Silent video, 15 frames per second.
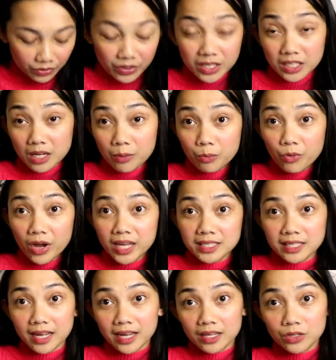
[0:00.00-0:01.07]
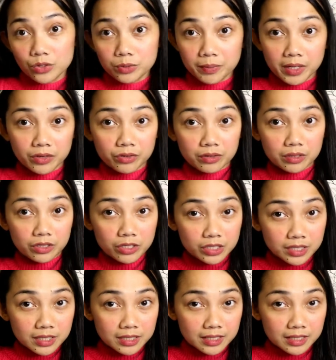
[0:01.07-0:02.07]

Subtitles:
income wise, I use my nursing